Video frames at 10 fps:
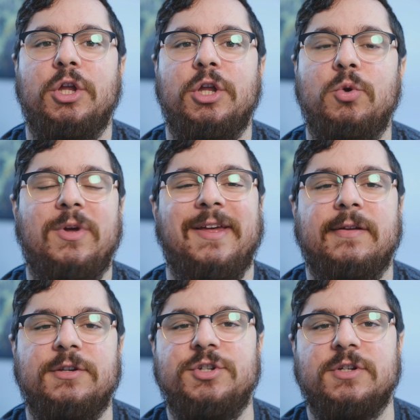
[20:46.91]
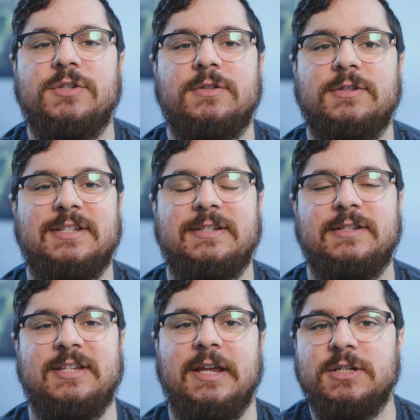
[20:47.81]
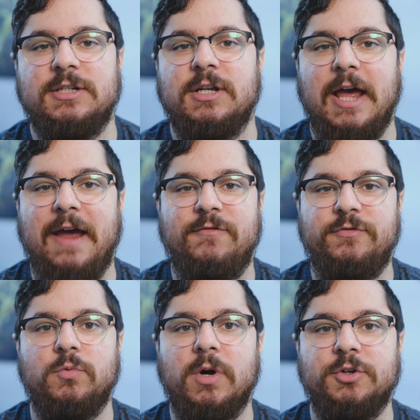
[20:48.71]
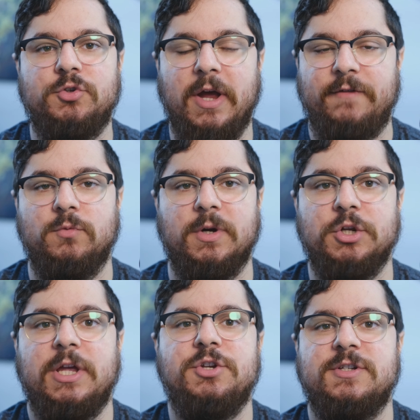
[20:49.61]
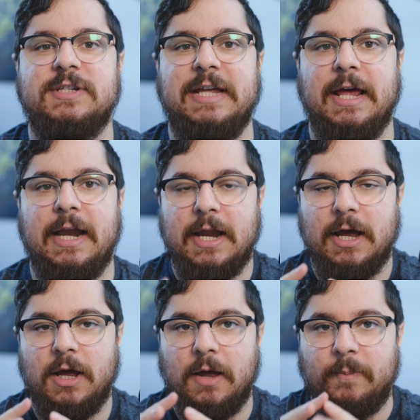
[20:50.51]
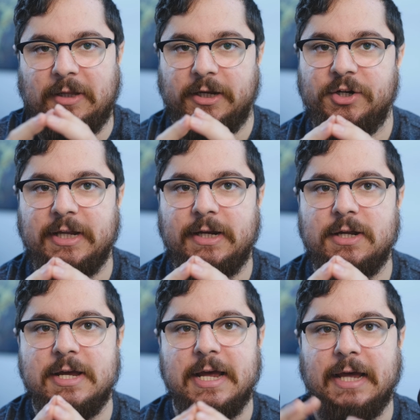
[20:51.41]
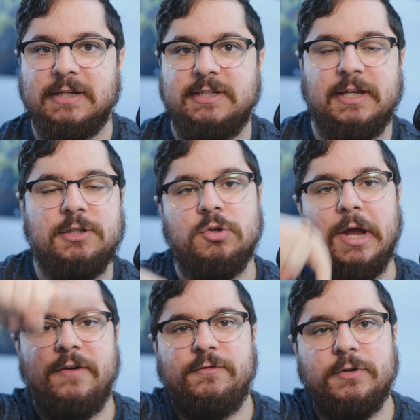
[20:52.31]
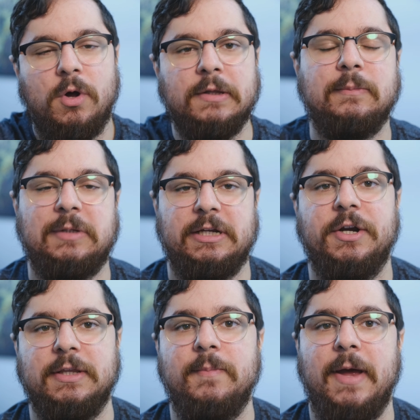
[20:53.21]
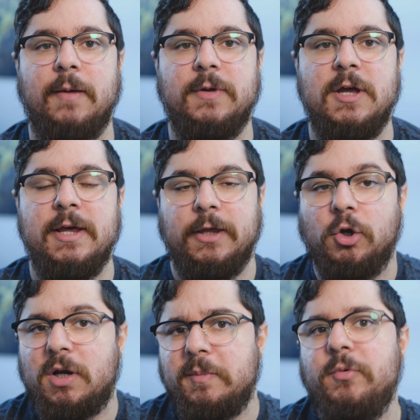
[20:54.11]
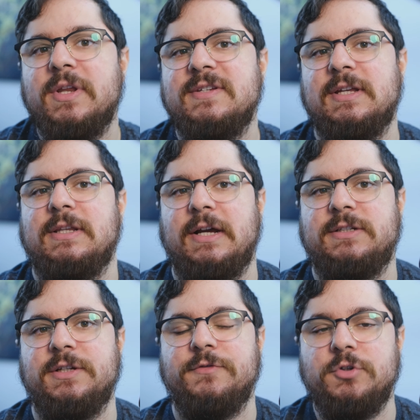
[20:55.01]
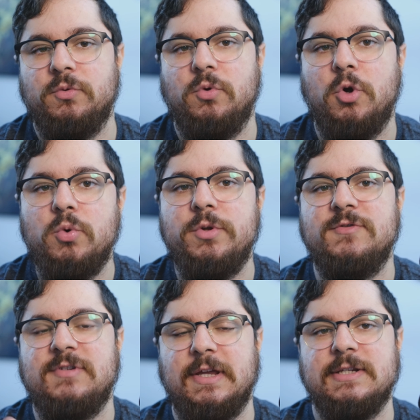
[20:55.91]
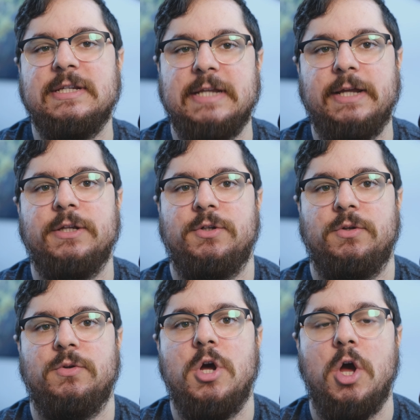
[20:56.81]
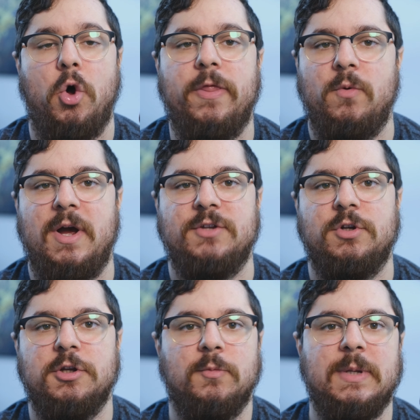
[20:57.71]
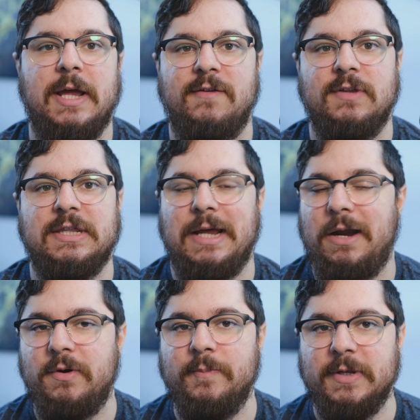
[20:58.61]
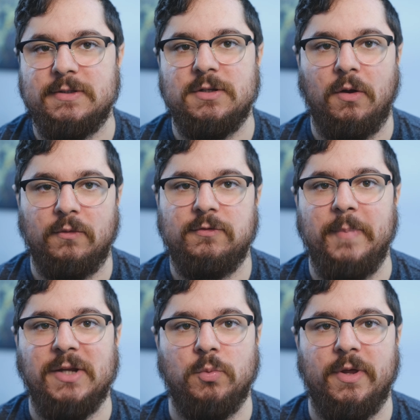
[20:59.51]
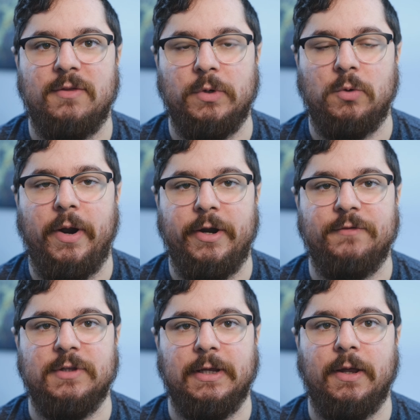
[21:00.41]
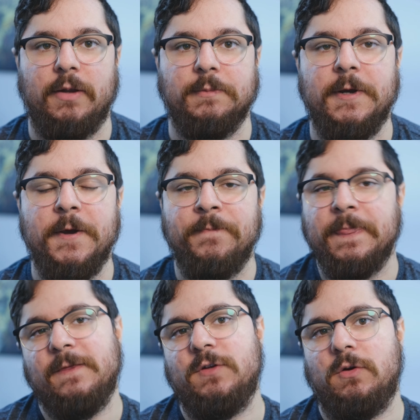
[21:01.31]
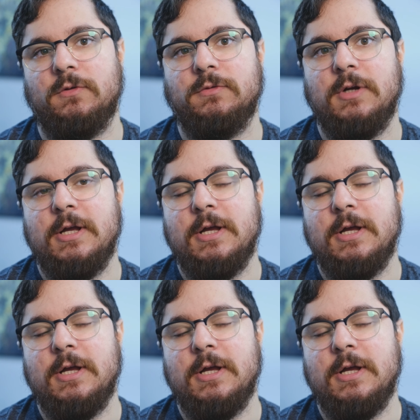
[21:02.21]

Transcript: you can't just send everyone to everyone. You can't just get a player data and send to every other player in the map. You got to be really selective to who you send the data to. Otherwise, you're going to be having terabits of bandwidth required for the game. So